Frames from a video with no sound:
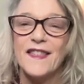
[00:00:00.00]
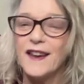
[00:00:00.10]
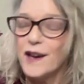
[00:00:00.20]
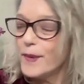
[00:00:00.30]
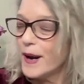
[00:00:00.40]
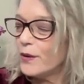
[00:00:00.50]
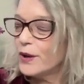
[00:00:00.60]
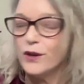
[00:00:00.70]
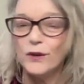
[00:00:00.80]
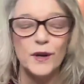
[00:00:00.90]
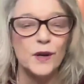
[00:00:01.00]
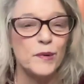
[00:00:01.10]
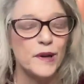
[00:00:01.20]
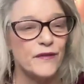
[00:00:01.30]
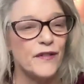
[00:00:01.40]
Think about what you want to
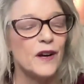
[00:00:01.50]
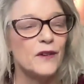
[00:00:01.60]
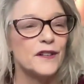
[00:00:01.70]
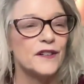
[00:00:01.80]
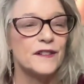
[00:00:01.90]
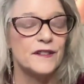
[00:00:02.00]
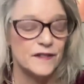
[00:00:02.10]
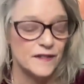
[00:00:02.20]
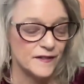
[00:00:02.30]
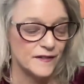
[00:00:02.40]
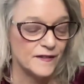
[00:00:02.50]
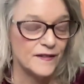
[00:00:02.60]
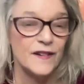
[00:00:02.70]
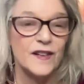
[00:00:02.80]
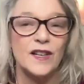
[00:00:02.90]
bring forward.
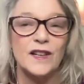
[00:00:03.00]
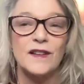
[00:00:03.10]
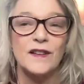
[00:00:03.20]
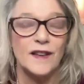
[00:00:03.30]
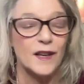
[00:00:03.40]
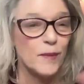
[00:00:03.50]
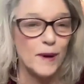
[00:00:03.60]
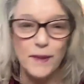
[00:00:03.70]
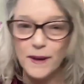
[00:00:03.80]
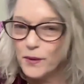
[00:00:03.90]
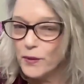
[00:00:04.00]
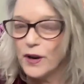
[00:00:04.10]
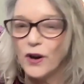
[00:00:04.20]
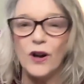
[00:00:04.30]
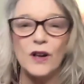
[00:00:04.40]
Think about maybe
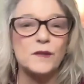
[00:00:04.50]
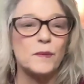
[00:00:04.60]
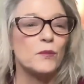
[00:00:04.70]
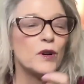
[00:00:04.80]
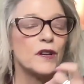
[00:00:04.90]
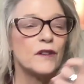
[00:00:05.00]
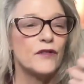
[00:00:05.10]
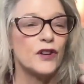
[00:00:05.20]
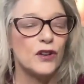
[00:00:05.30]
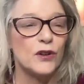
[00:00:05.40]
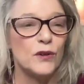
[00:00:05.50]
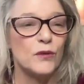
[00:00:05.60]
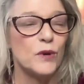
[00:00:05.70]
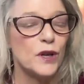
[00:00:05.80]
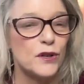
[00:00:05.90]
what all's been working for you,
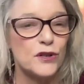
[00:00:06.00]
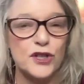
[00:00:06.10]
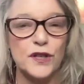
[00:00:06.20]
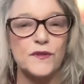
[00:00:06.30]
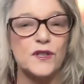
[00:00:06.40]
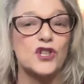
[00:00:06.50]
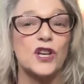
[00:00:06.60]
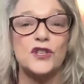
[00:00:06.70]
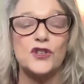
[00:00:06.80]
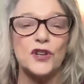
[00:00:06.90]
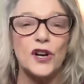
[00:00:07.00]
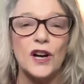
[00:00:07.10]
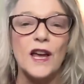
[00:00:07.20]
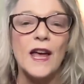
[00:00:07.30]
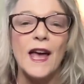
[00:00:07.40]
what your shifts and changes
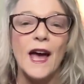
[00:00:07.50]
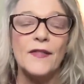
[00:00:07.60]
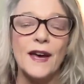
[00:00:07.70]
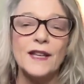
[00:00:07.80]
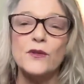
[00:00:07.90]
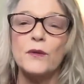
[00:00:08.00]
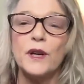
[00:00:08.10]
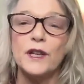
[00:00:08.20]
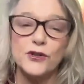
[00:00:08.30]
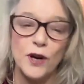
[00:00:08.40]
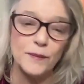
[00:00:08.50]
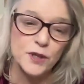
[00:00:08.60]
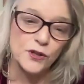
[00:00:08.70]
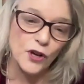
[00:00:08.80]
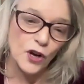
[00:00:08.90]
are. And that's where we're going to drop
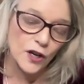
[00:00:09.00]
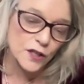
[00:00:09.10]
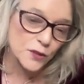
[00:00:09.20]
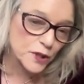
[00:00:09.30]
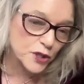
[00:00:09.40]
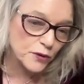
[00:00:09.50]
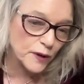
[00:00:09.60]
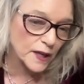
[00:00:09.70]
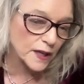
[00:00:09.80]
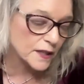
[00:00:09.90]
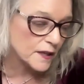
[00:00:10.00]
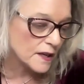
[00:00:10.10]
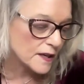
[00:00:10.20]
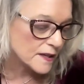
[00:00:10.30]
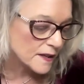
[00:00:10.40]
into the heart as we tune in.
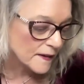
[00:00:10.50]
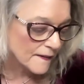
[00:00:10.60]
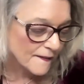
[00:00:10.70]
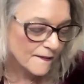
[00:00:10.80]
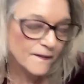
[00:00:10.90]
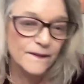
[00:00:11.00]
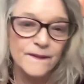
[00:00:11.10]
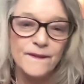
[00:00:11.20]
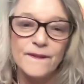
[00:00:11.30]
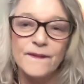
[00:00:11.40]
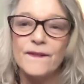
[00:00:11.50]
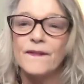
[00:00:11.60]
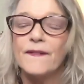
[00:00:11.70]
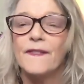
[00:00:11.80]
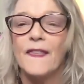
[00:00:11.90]

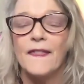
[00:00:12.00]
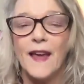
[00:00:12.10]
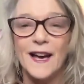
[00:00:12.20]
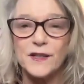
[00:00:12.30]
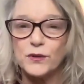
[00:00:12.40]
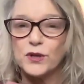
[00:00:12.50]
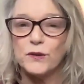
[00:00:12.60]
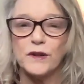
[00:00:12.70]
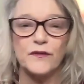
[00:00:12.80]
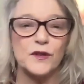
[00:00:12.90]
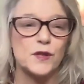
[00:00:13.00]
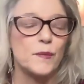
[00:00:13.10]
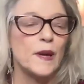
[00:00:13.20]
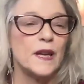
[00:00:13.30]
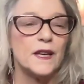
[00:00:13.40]
And that's what you want to feel
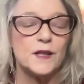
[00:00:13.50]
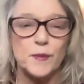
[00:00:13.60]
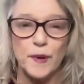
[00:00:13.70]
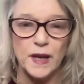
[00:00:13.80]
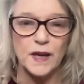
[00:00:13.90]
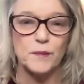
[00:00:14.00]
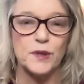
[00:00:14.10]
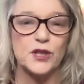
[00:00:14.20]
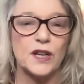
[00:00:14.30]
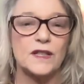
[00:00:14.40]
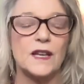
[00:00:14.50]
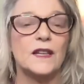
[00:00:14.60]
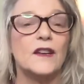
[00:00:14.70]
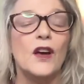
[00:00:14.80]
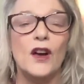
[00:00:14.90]
spinning and spinning and projecting
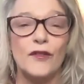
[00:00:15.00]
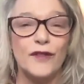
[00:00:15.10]
and